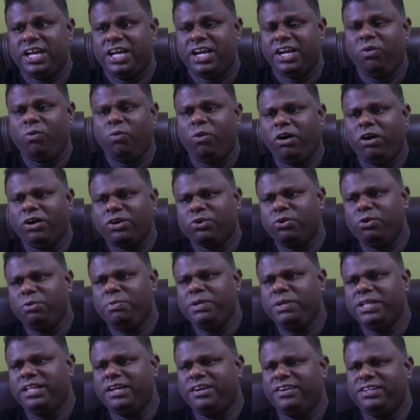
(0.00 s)
Now, what could
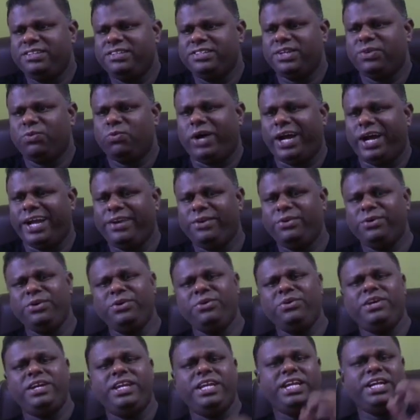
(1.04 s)
be the reason? Why do
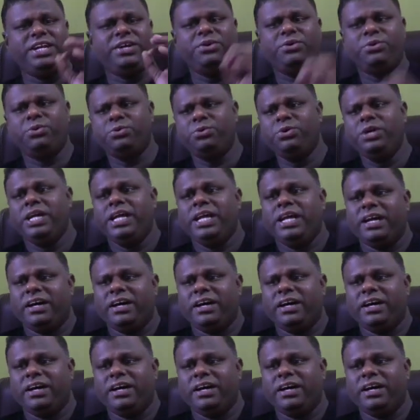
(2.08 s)
you need to